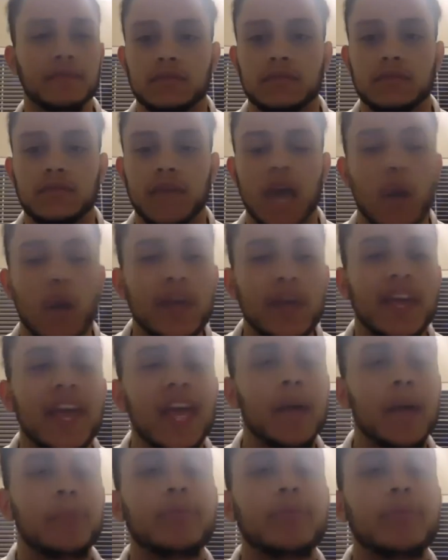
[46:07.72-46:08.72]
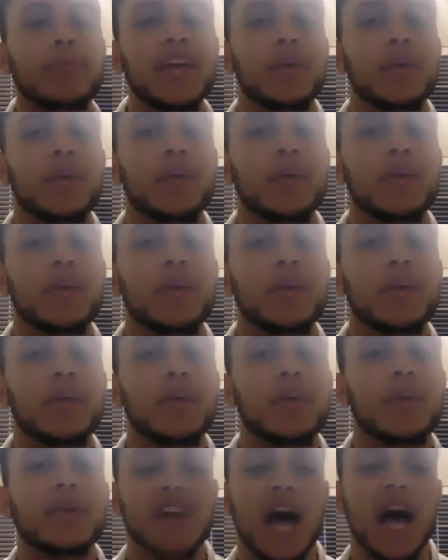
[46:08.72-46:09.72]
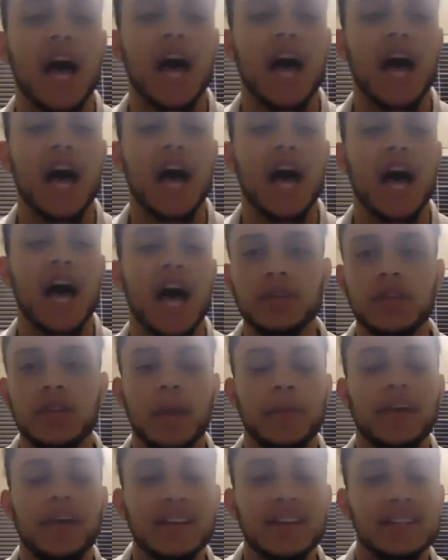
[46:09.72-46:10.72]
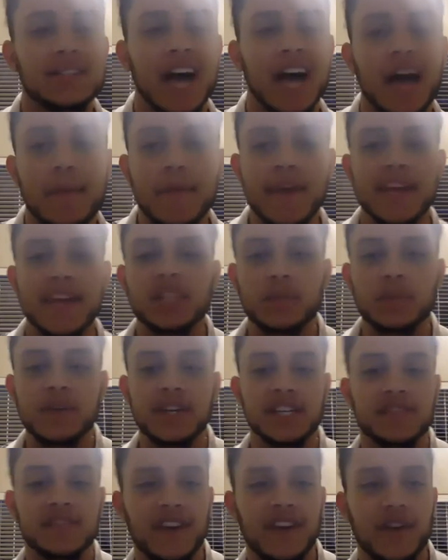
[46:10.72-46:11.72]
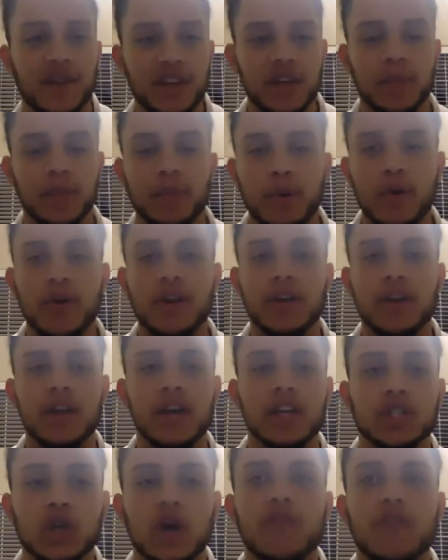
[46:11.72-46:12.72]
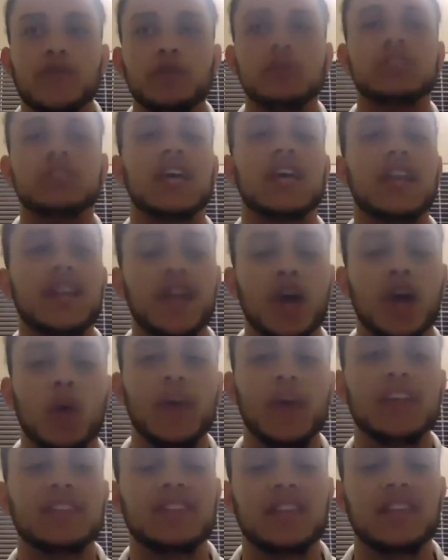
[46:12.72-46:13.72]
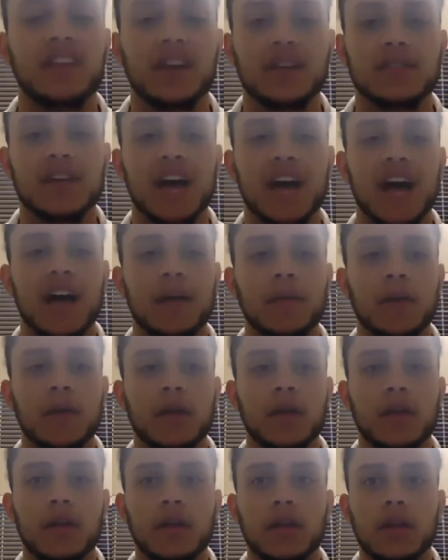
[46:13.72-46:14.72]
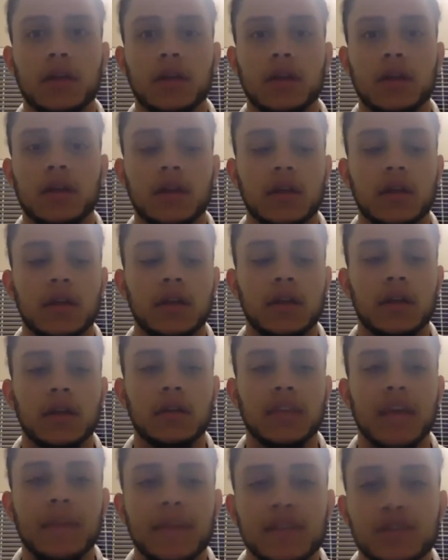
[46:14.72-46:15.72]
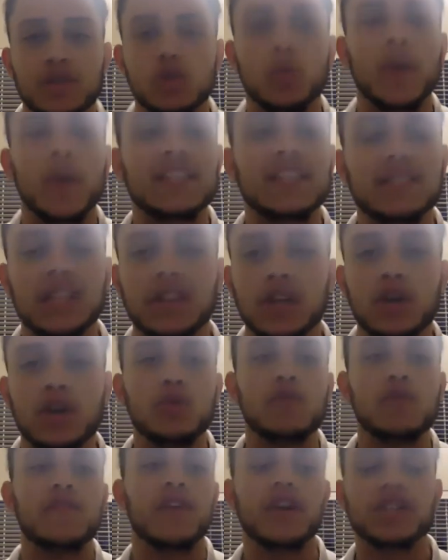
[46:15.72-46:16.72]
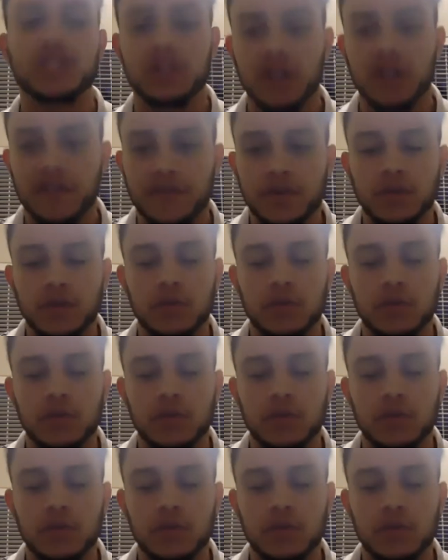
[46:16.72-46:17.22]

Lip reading: And we can't play with time because time management is very important. So if you're sitting here wasting your time, that means you're wasting the new version of you.